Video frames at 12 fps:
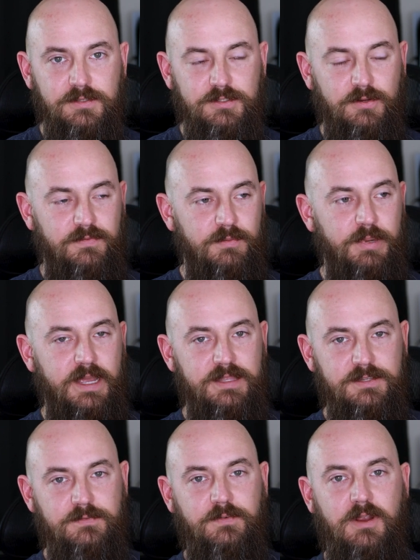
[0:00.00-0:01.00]
so if you buy
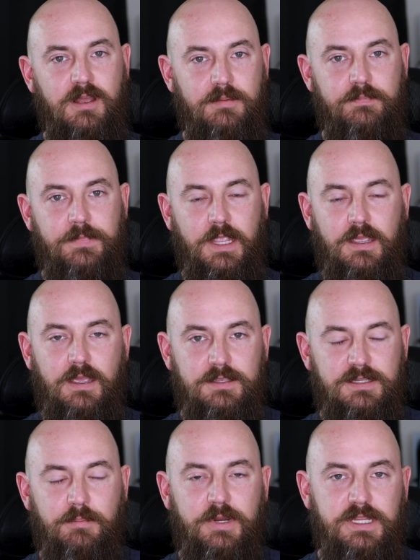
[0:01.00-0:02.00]
this from
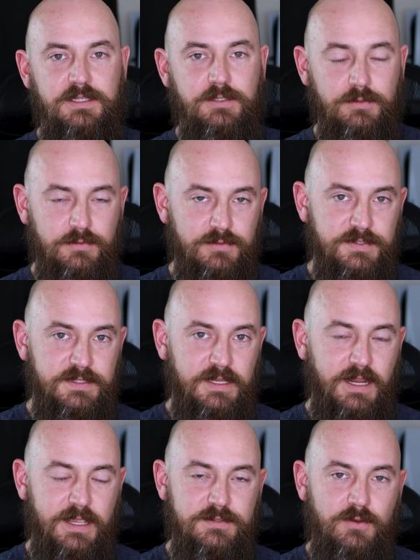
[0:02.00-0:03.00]
somebody used,
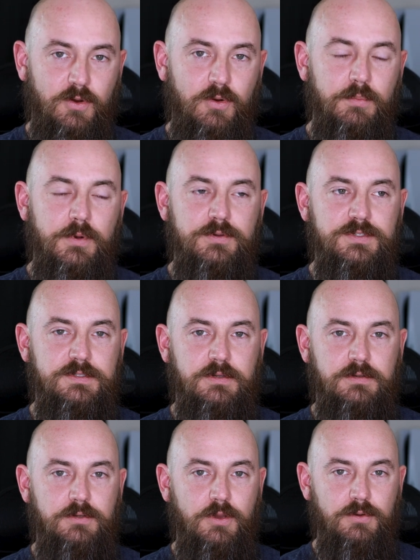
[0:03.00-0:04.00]
that has
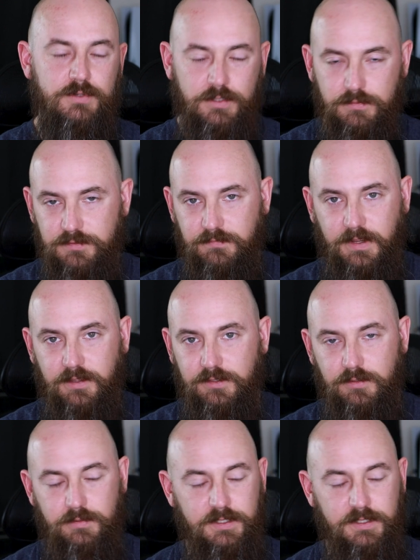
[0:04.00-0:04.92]
almost no used value.